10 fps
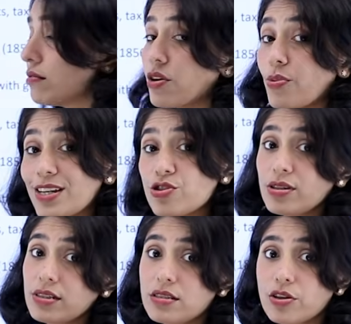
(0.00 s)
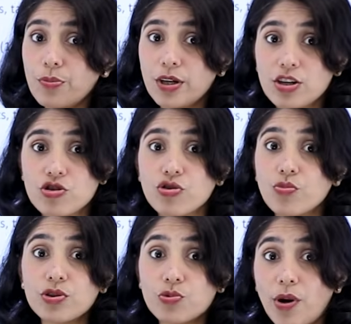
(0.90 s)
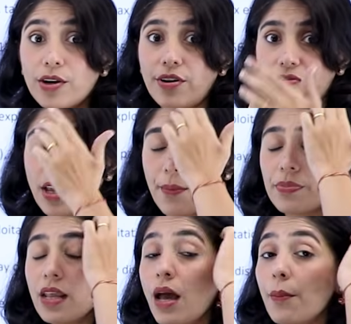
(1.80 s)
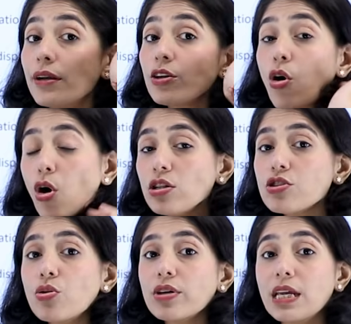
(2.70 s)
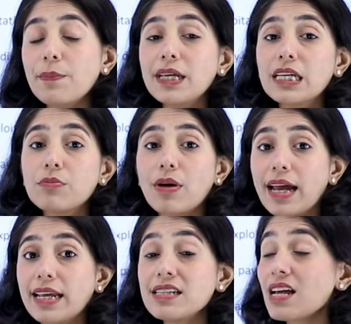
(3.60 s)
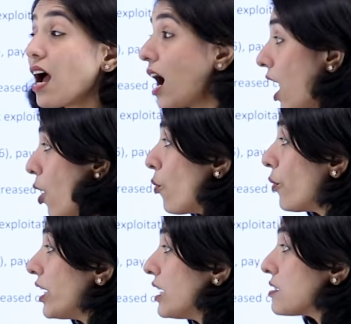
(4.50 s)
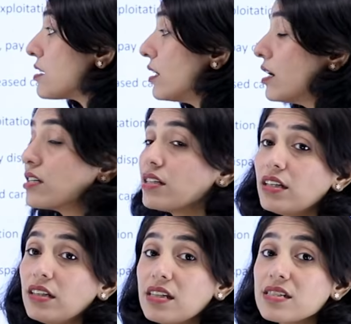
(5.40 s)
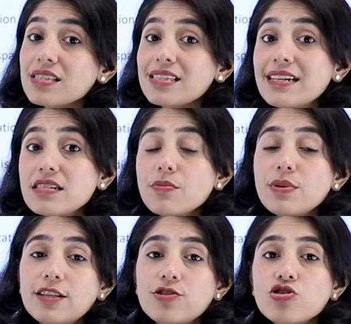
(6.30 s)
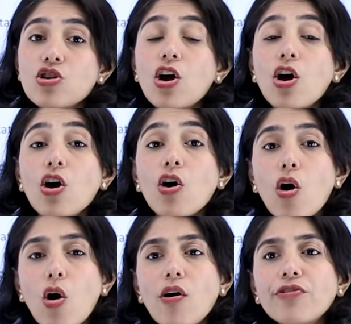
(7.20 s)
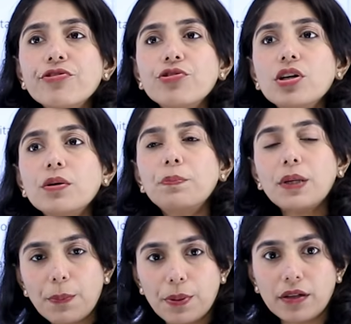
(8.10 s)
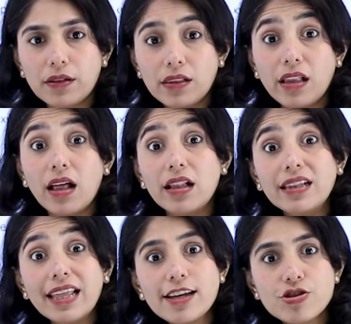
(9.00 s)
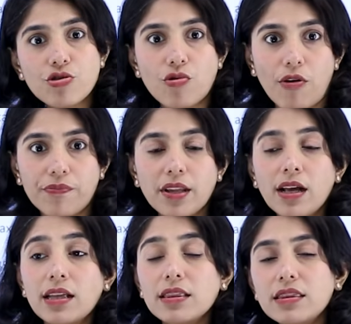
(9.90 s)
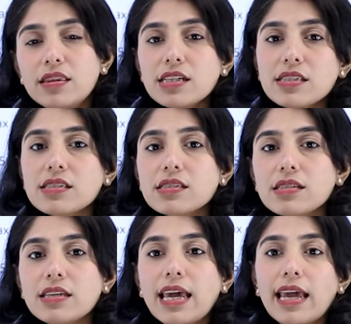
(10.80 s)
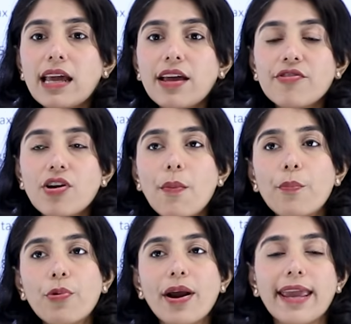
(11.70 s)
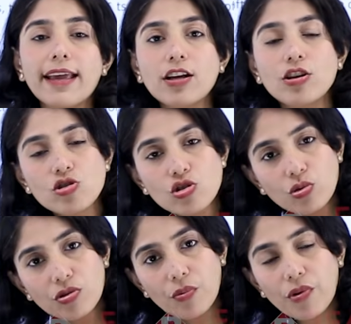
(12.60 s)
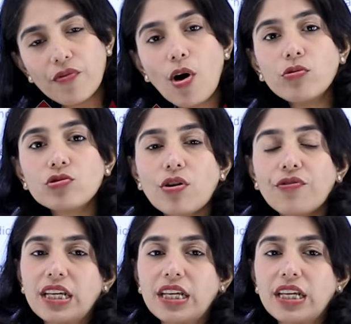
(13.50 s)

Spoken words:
the racial discrimination was one of them, but also keeping in mind how it hurted the sentiments of the people later on. This gave a break to the revolt of